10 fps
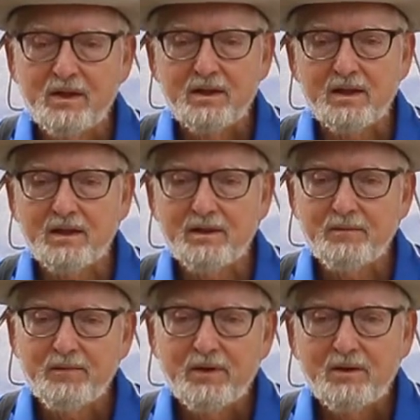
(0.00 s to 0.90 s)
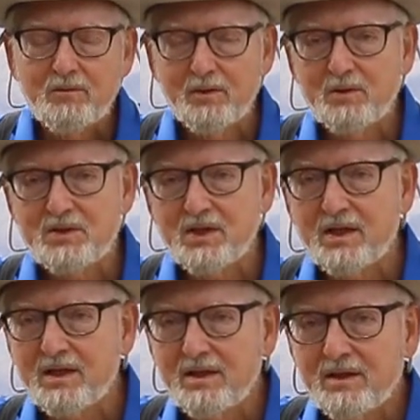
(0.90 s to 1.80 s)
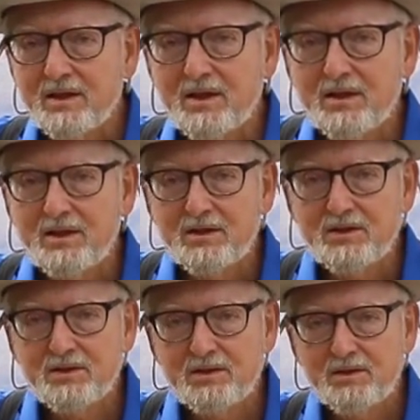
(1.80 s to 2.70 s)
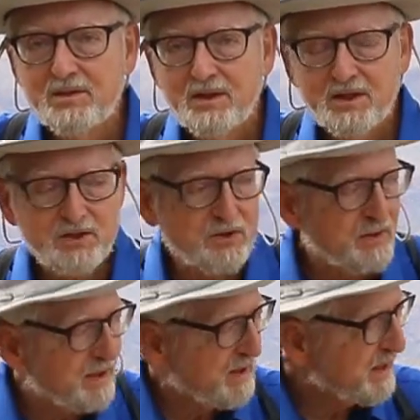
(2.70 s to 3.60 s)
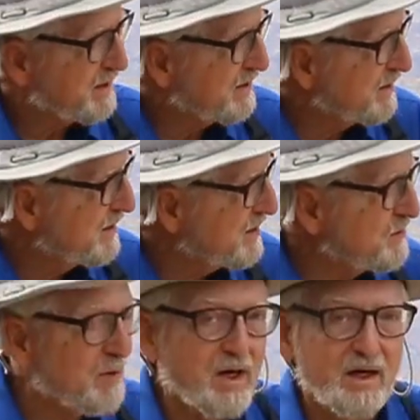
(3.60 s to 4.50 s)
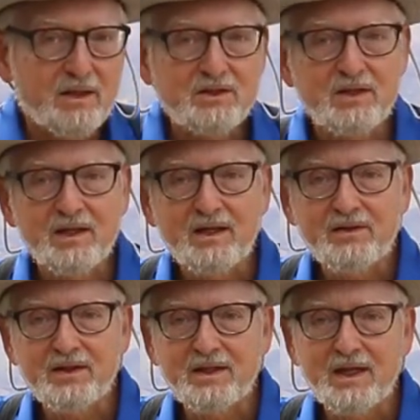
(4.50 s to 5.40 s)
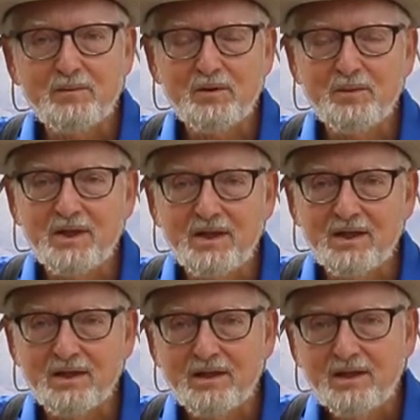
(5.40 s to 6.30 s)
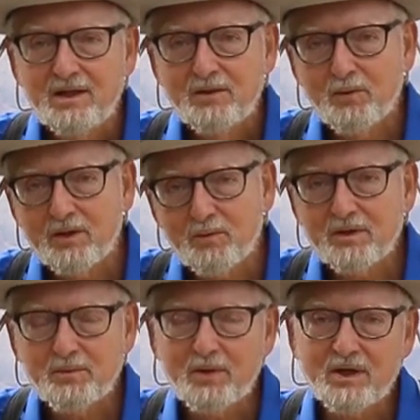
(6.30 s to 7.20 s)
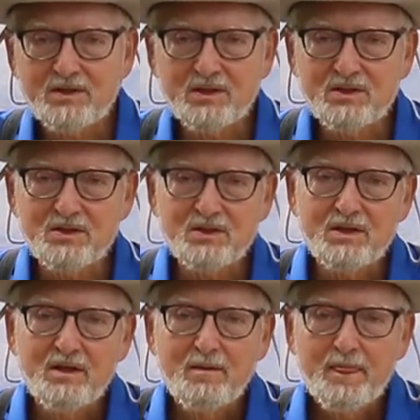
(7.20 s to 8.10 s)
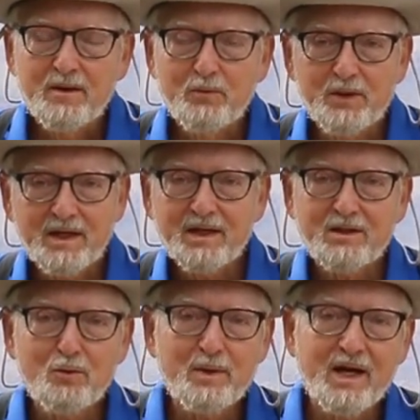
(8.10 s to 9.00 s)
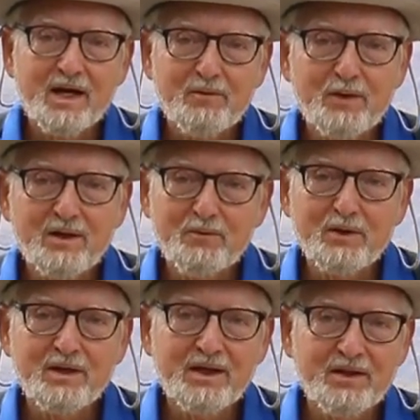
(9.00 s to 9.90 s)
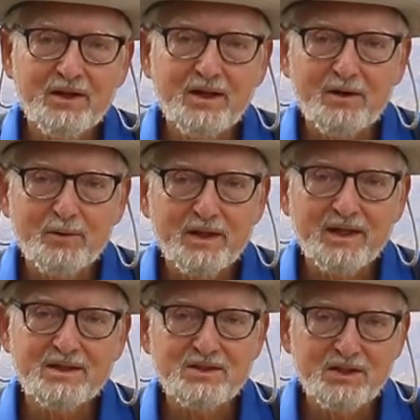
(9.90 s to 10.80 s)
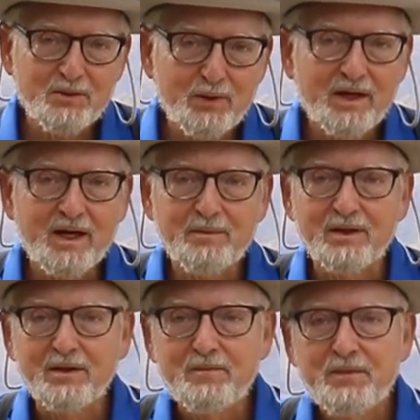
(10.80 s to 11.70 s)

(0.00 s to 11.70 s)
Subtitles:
When we're studying history, like these rocks and how they came to be and what were the processes, we can't go back. We're not there. We can't see what happened.